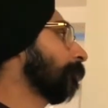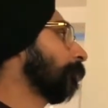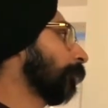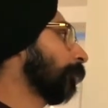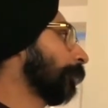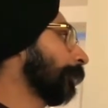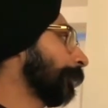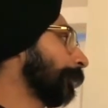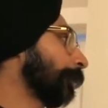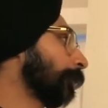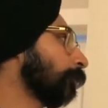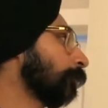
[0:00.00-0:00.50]

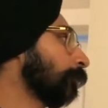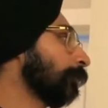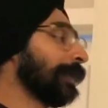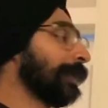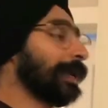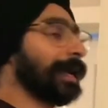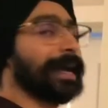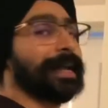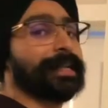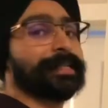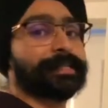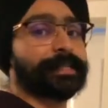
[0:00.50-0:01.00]
into
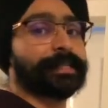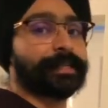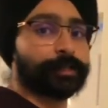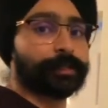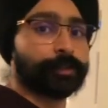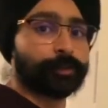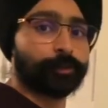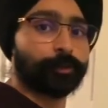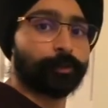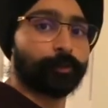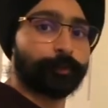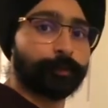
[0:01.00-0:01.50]
NSAIDs
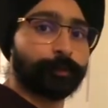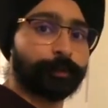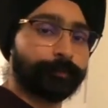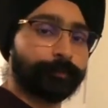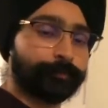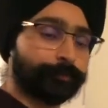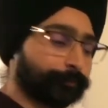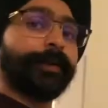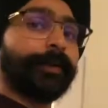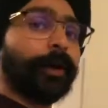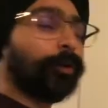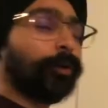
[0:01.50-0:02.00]
group.
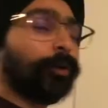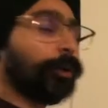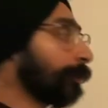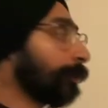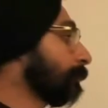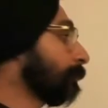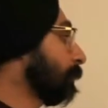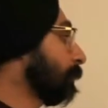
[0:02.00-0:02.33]
Now comes